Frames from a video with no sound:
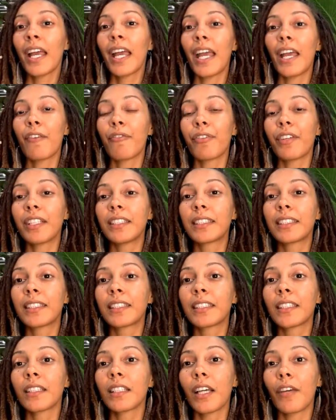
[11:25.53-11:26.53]

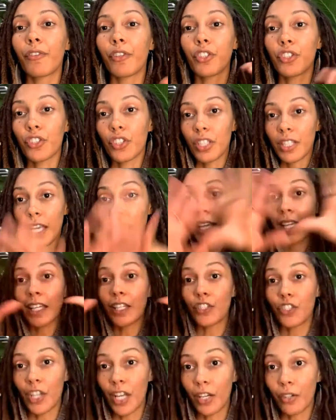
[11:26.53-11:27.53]
If you're saying
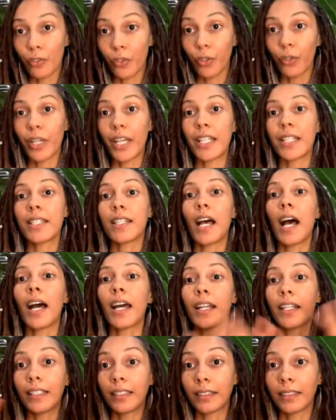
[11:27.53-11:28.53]
in general, it's
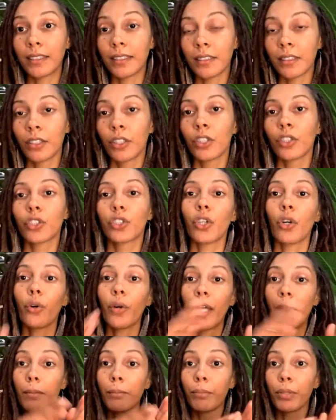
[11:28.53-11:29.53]
arit. So
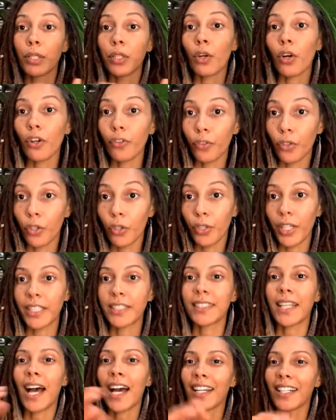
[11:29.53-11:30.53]
in plural,
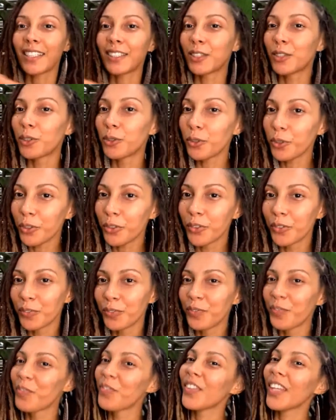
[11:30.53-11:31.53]
it's aritu,
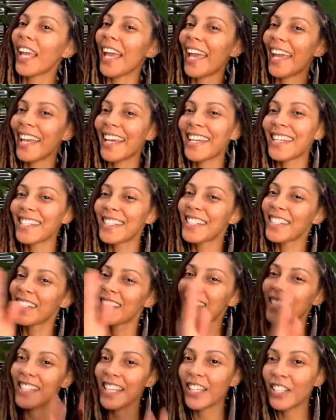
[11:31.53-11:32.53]
and
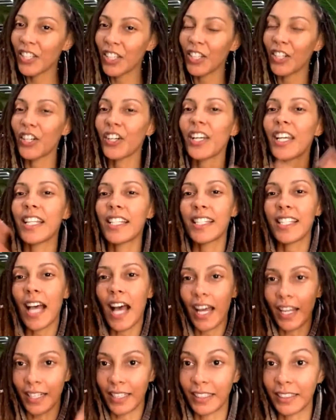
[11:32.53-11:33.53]
singular, it's
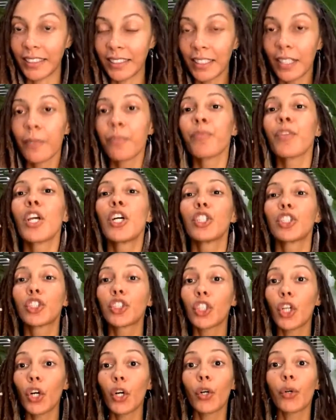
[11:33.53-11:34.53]
arit.
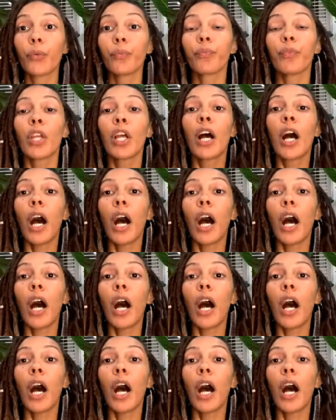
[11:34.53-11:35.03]
So